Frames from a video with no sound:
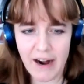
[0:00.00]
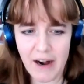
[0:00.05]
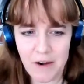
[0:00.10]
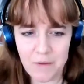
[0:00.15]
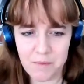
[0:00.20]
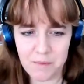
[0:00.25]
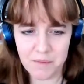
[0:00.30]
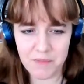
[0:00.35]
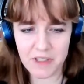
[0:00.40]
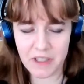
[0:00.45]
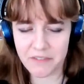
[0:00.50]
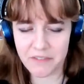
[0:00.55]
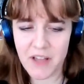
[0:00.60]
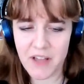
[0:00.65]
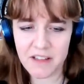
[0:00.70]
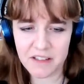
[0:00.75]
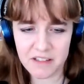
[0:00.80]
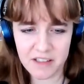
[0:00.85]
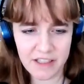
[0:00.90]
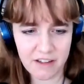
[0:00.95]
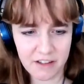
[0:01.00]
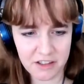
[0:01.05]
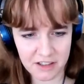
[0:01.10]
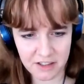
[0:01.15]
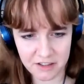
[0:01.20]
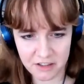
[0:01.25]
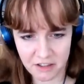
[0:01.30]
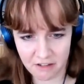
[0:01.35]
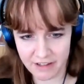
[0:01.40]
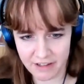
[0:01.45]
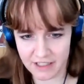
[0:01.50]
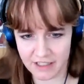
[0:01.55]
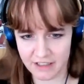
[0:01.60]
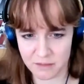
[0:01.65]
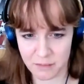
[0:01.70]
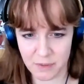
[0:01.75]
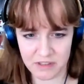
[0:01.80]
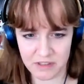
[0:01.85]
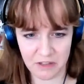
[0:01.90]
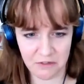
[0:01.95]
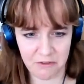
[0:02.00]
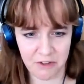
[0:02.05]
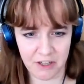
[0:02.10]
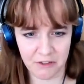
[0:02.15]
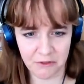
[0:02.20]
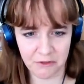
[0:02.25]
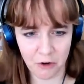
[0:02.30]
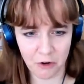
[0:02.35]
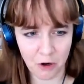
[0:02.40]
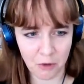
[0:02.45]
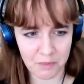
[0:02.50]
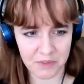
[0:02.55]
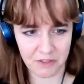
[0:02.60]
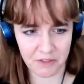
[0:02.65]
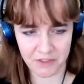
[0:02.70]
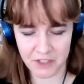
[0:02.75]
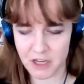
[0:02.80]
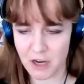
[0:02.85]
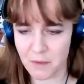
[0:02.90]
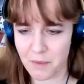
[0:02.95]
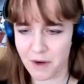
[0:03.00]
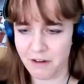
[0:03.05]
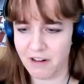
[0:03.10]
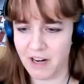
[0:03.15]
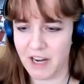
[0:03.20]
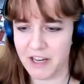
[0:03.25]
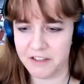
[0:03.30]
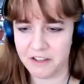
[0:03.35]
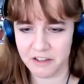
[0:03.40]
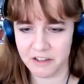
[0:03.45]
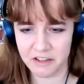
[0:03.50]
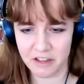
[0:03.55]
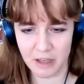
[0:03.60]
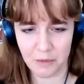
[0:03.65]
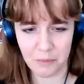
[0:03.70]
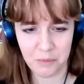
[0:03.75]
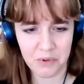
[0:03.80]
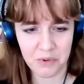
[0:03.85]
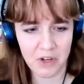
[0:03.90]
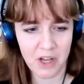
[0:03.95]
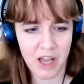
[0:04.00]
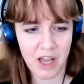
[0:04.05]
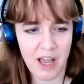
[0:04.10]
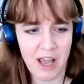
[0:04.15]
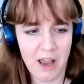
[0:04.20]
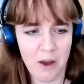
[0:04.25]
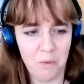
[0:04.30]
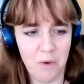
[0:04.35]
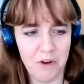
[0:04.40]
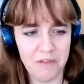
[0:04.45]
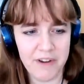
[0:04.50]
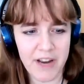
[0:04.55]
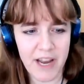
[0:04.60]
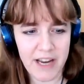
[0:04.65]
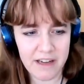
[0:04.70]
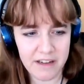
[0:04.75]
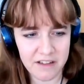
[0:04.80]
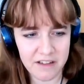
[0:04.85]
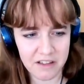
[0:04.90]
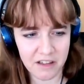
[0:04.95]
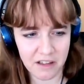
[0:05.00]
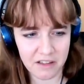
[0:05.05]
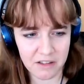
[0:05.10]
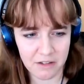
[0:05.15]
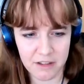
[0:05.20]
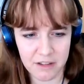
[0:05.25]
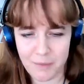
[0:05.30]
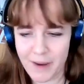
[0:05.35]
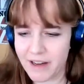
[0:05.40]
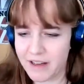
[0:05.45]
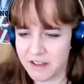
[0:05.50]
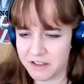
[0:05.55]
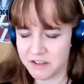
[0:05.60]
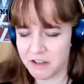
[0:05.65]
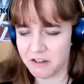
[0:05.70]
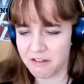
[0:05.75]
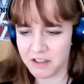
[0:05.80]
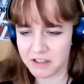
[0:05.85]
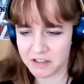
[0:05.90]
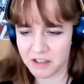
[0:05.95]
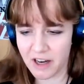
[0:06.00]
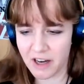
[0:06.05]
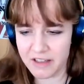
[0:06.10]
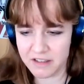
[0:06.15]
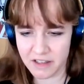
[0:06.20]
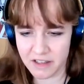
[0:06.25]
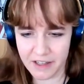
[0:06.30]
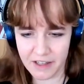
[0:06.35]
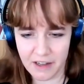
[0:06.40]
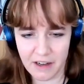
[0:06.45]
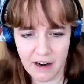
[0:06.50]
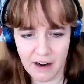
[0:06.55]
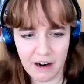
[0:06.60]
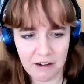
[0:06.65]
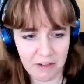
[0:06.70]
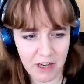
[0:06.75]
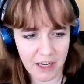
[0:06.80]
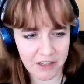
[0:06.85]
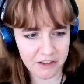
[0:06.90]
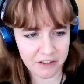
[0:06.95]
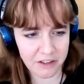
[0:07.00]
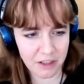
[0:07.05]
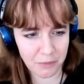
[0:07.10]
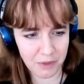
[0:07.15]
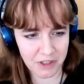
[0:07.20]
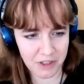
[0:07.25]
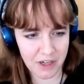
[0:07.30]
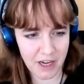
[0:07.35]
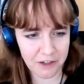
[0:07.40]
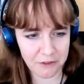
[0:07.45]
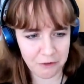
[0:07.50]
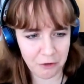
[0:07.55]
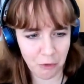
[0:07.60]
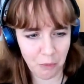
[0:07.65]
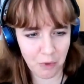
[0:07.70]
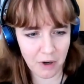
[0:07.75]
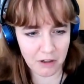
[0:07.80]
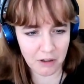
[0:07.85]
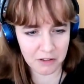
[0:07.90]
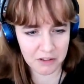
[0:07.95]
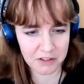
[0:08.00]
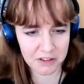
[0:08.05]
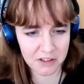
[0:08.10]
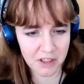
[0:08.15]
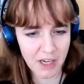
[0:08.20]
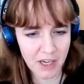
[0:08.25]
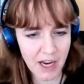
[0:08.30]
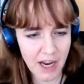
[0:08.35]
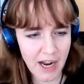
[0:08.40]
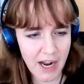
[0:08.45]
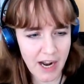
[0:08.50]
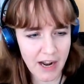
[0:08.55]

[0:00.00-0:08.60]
they're seen as historically specific forms of the human relationship with nature. So it's about historicising our relationship with the natural world.